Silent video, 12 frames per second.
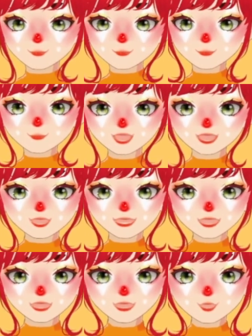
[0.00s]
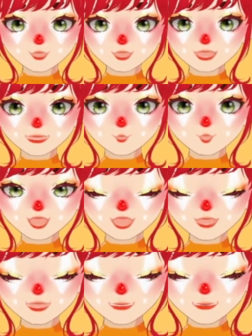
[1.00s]
I hope that break wasn't too
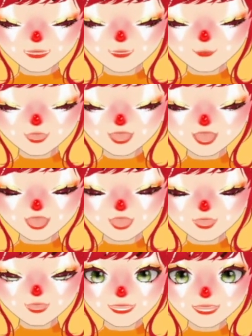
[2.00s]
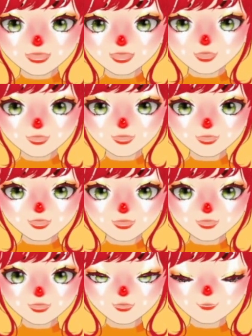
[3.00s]
obvious. But I'm back,
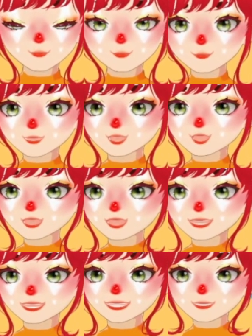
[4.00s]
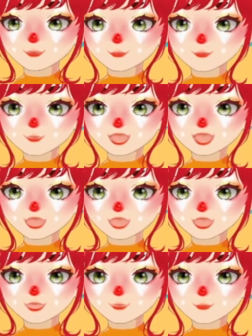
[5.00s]
baby. Okay.
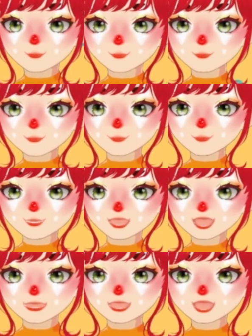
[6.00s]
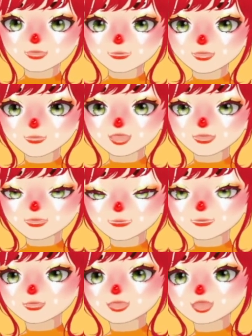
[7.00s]
I got to ask my friend what
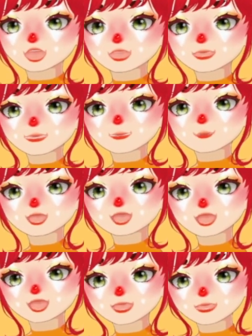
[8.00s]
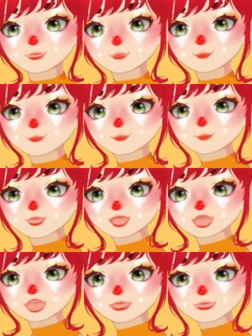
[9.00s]
she thought about the
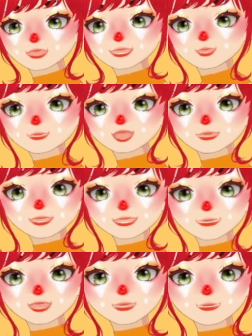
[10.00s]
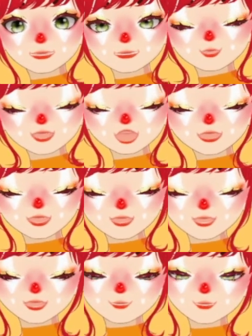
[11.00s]
whole jail situation since she called me.
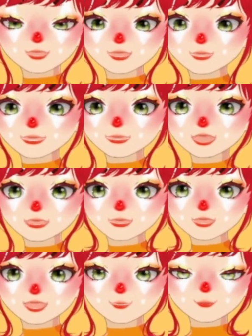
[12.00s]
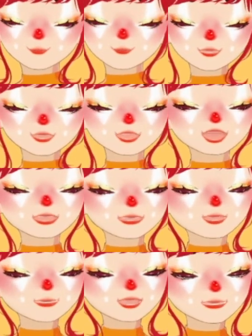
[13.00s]
It was my friend Hoshi. And she
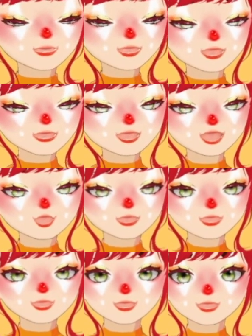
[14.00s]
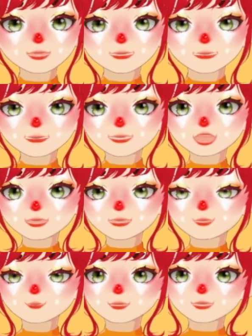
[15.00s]
says she thinks I would be in jail
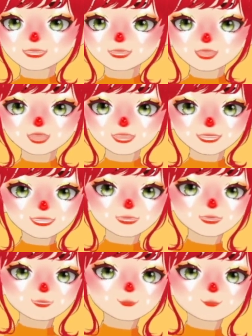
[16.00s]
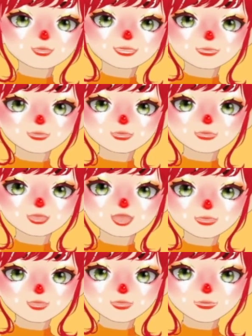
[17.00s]
for killing a man in
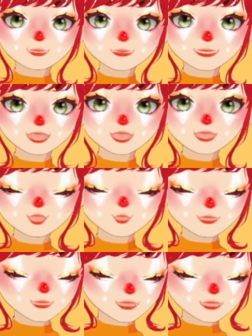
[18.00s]
1974.